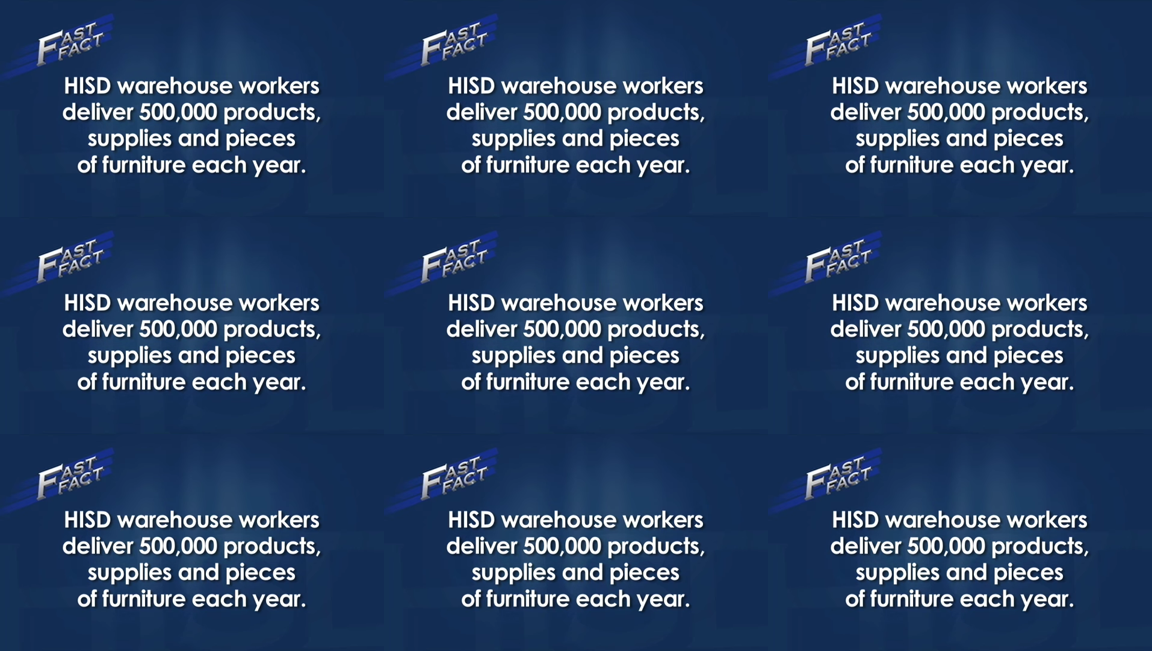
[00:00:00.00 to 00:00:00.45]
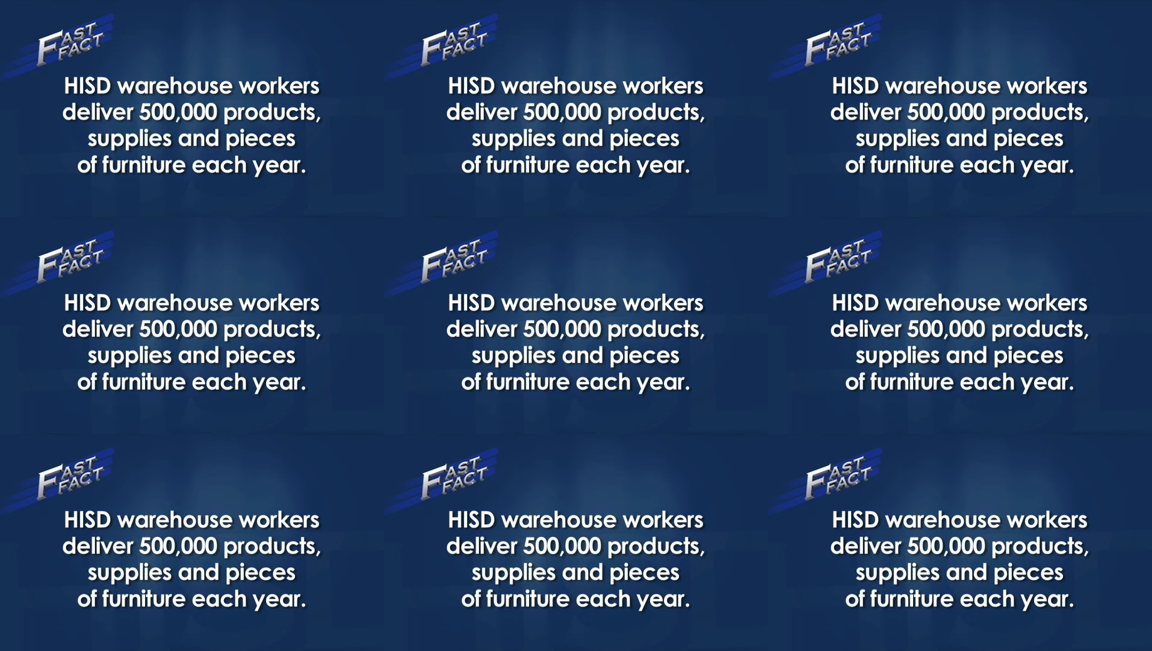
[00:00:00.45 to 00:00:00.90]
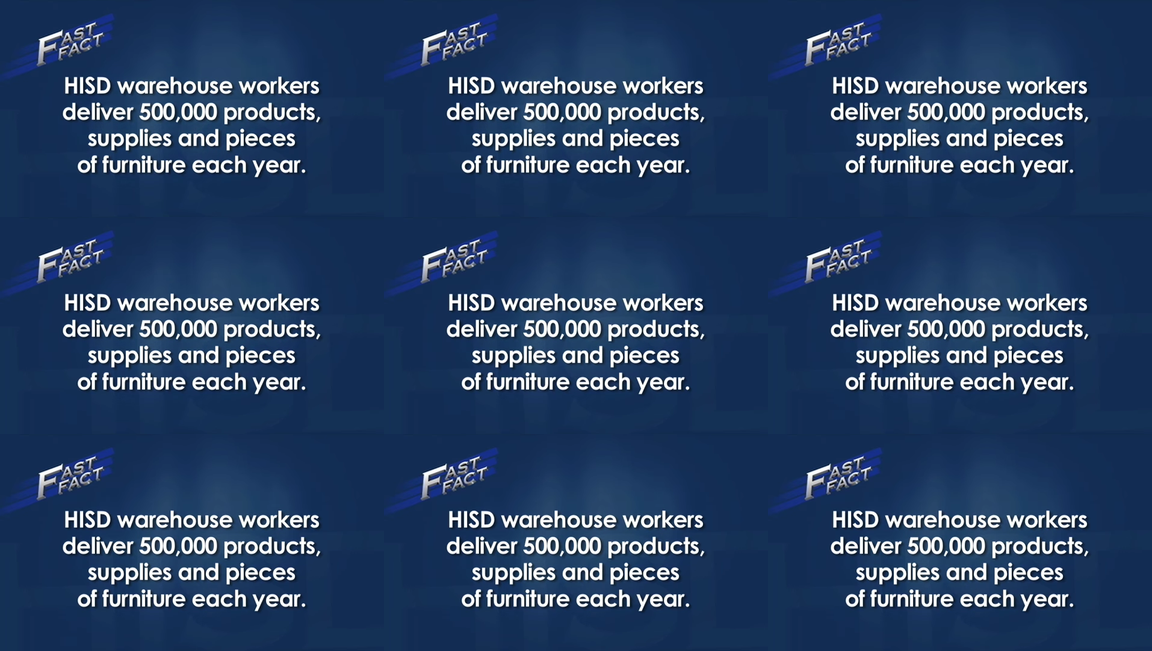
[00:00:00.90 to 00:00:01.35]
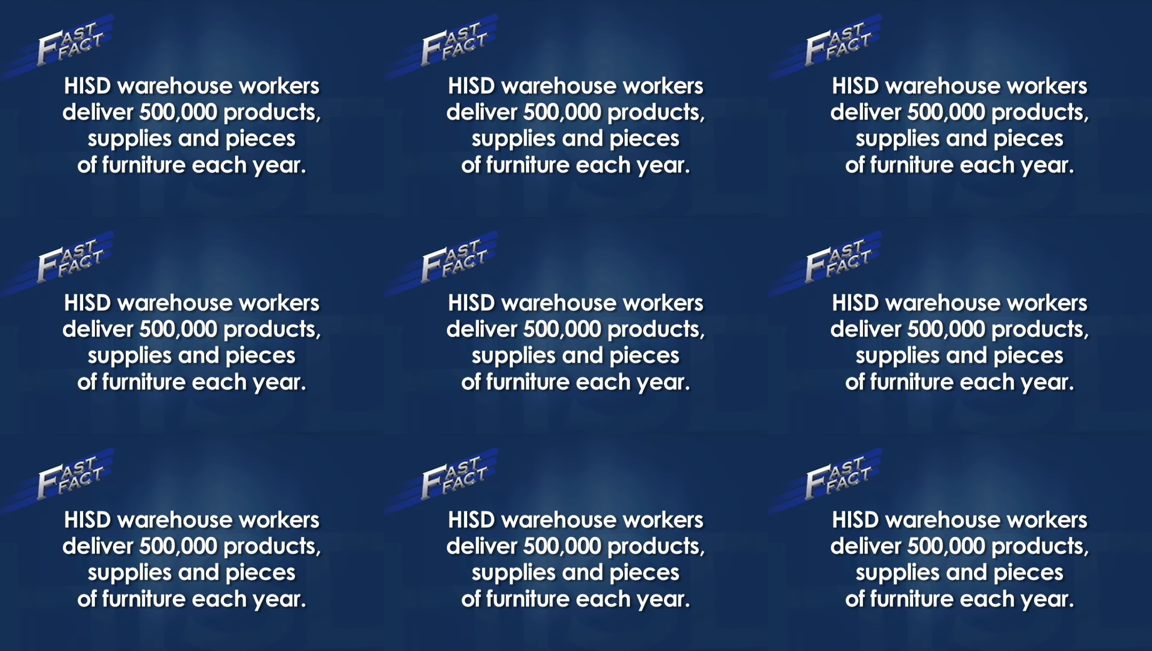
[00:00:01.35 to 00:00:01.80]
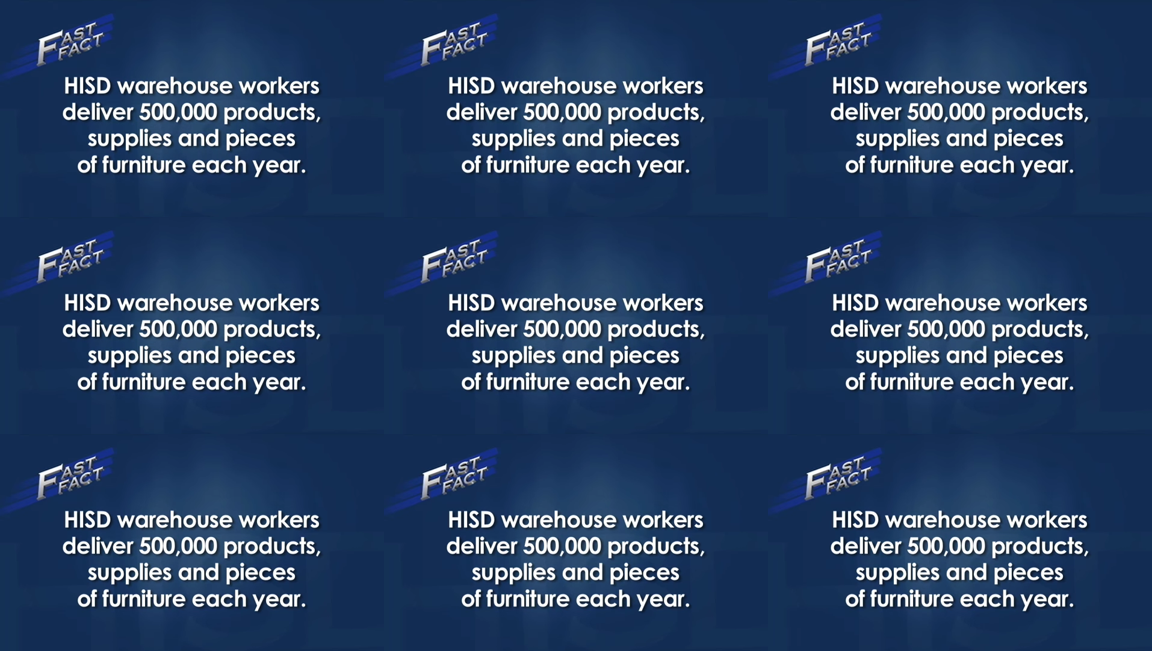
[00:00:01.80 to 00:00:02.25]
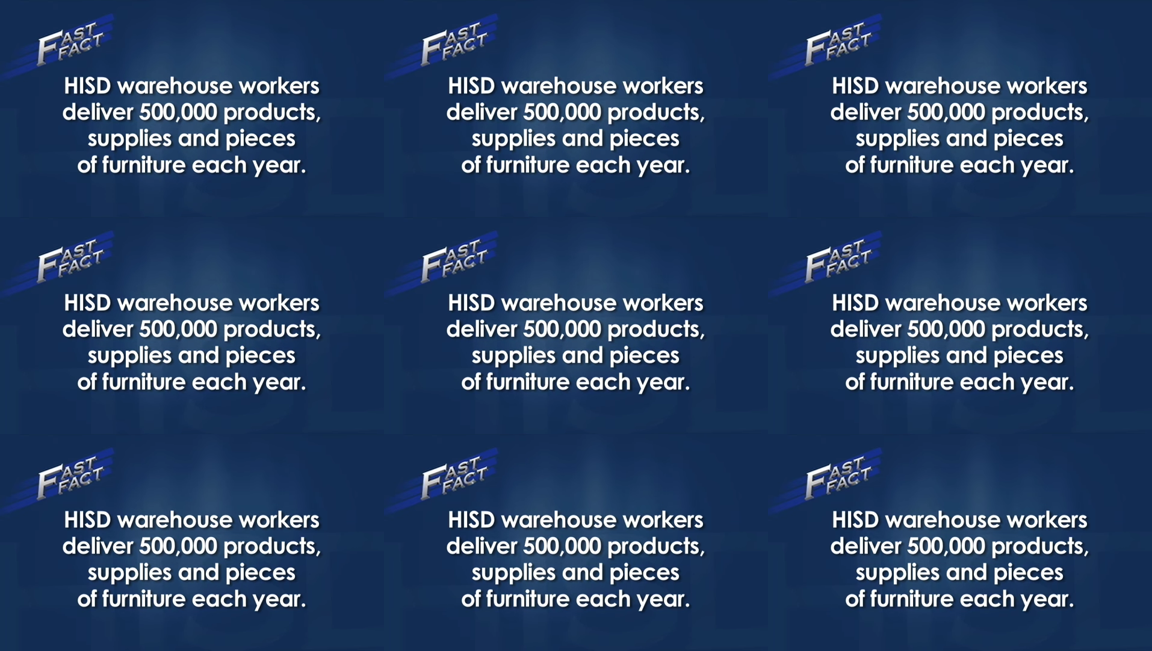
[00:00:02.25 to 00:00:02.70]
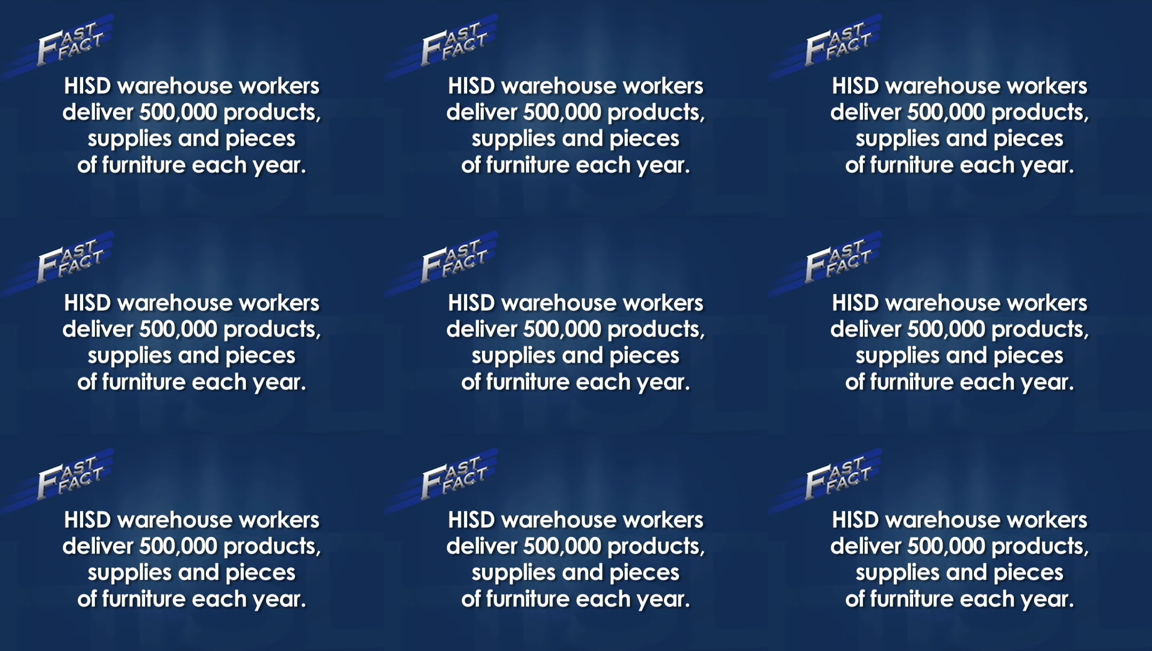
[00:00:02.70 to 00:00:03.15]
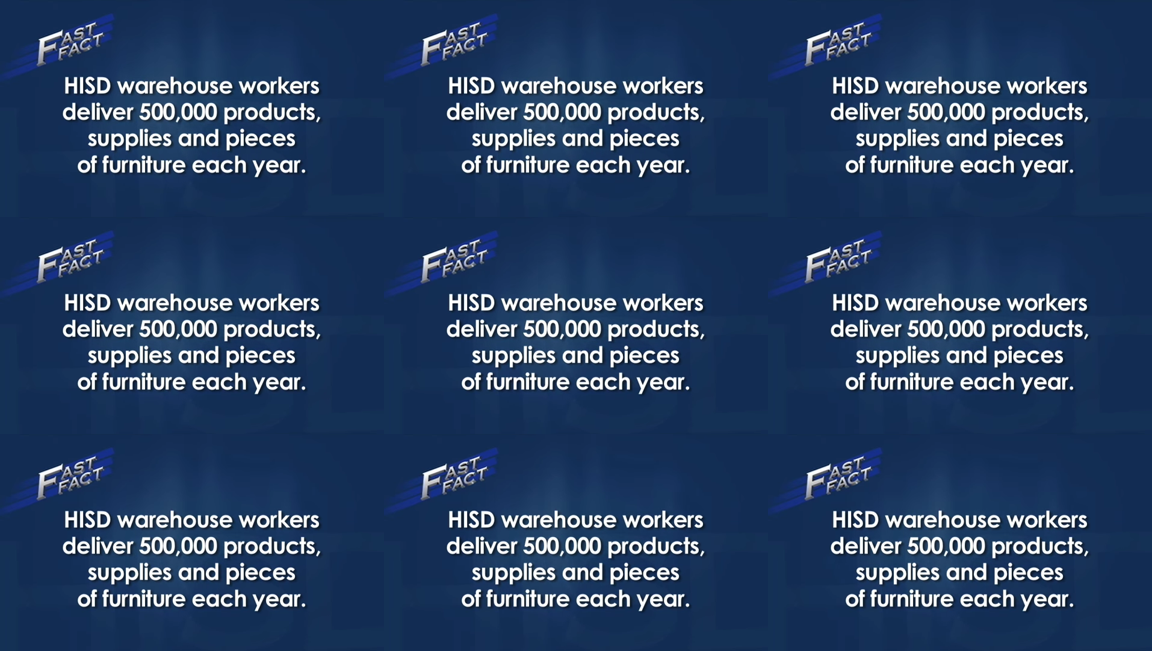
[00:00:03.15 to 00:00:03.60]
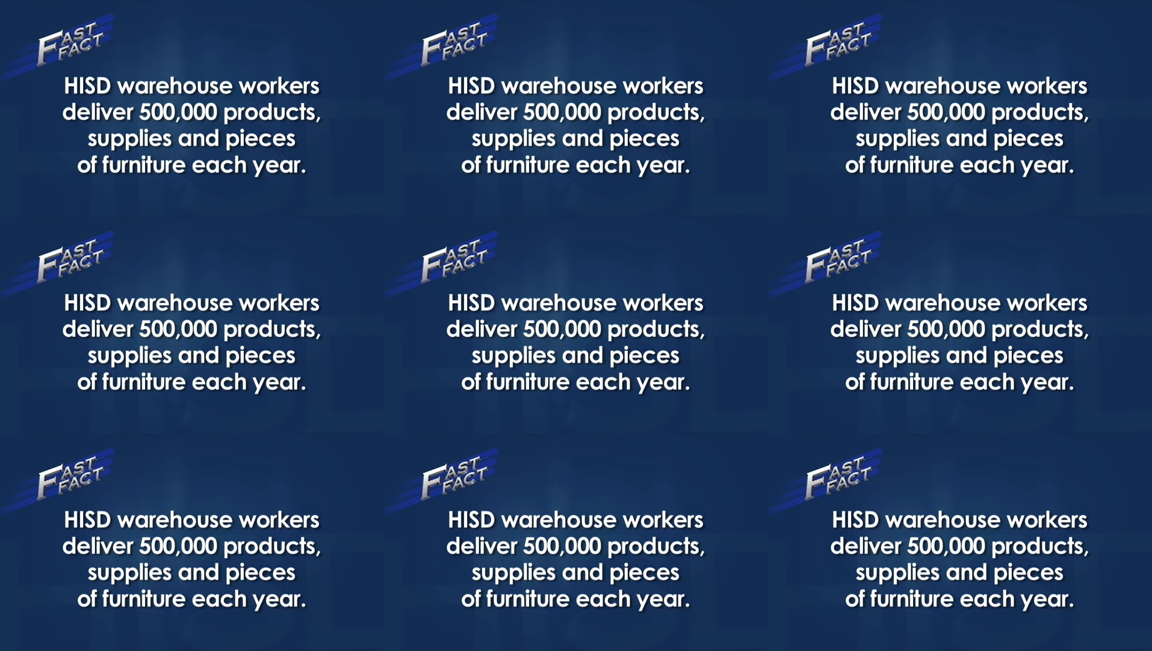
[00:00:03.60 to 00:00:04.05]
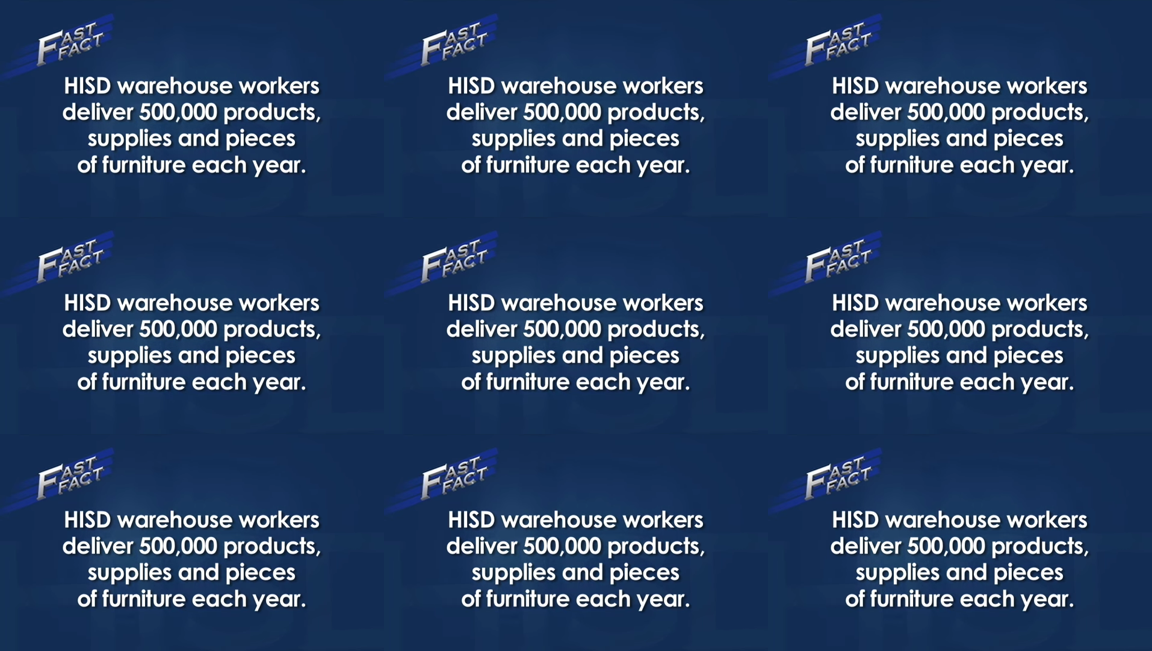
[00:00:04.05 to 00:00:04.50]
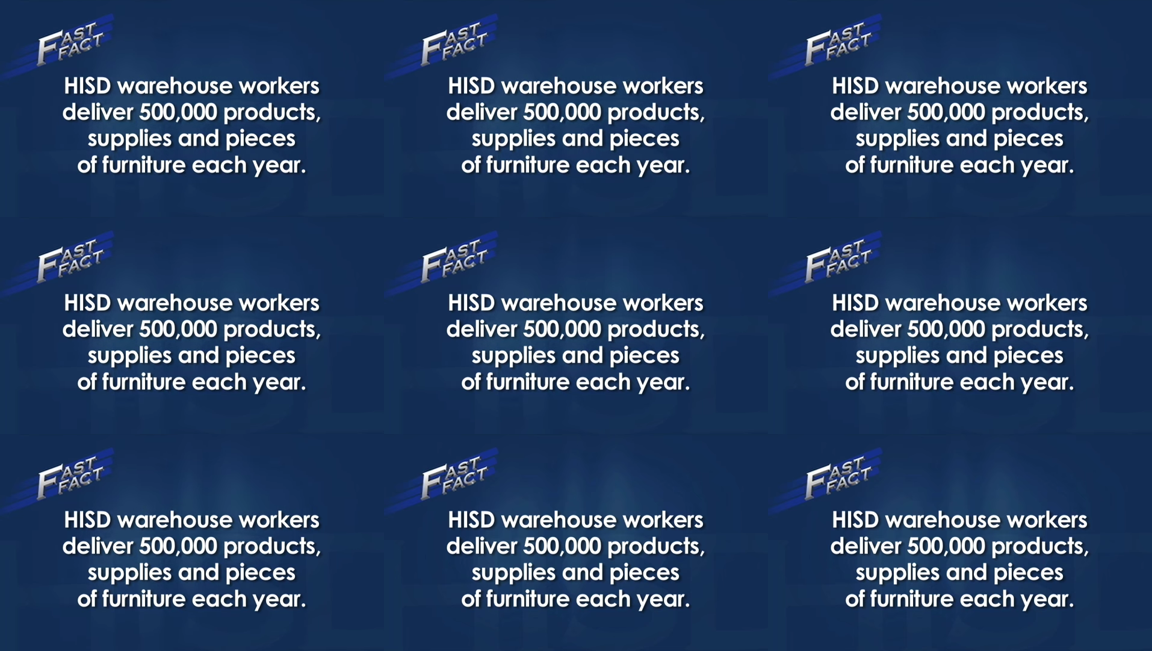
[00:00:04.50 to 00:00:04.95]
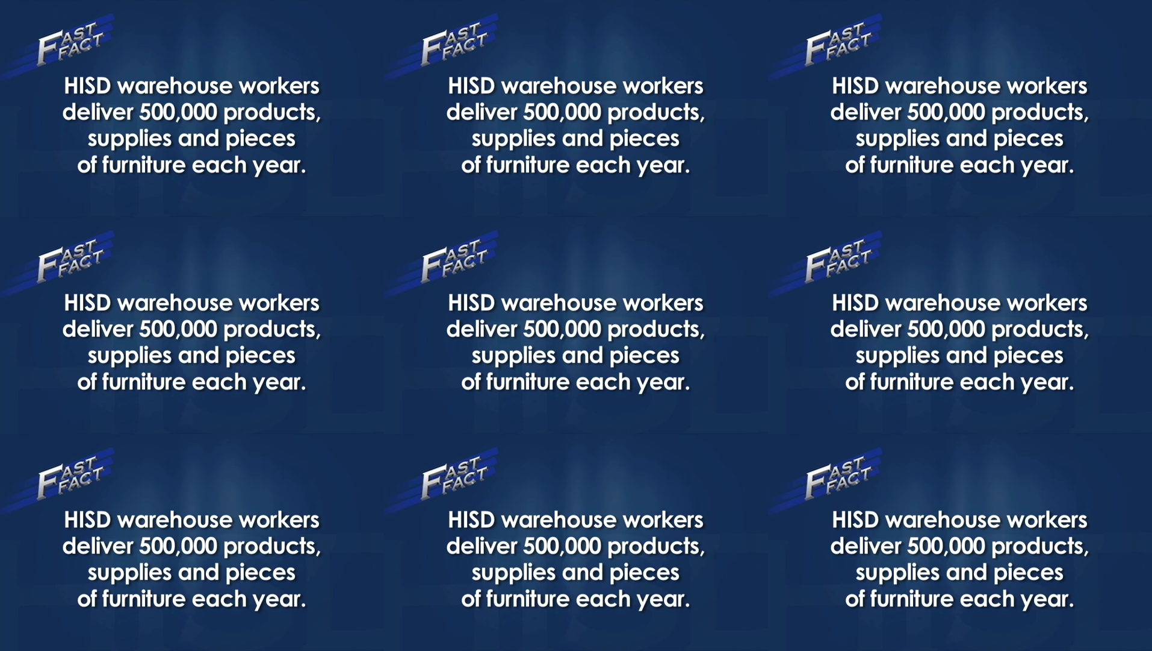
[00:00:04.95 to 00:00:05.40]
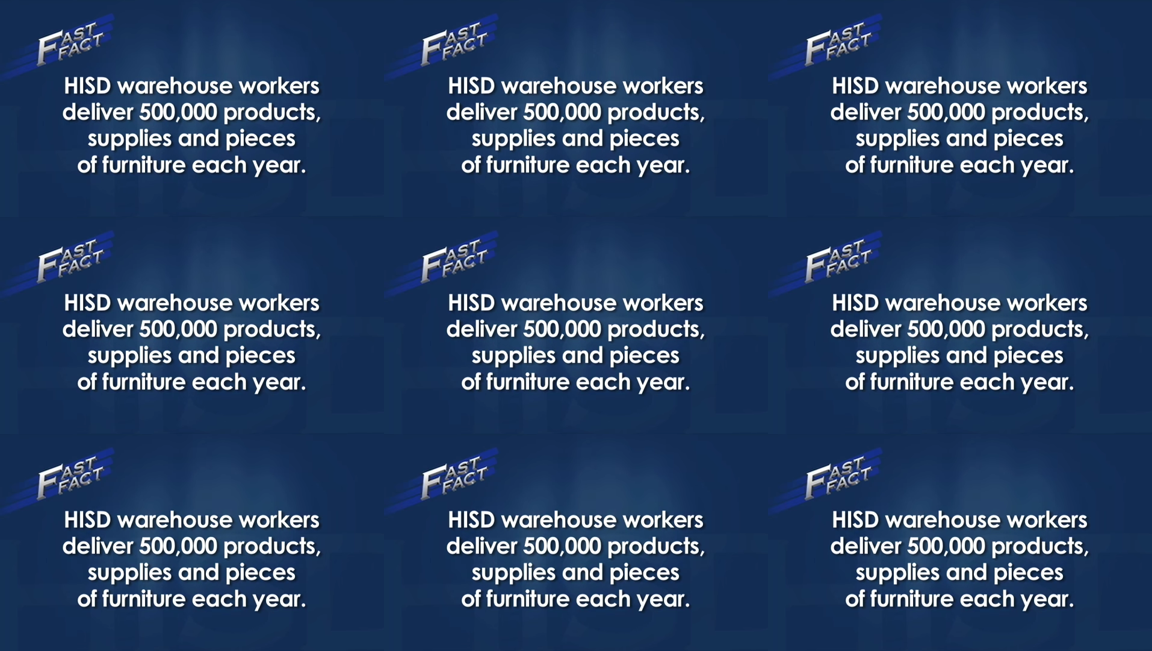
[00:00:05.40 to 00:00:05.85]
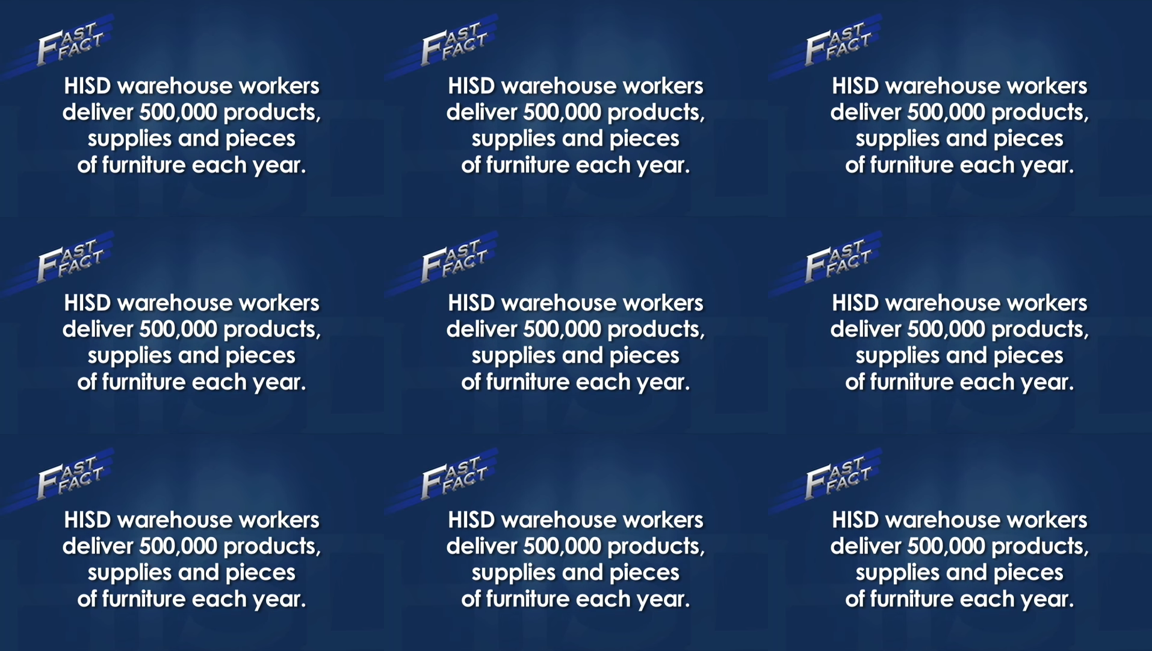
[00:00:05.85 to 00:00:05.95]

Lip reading: (no speaker visible)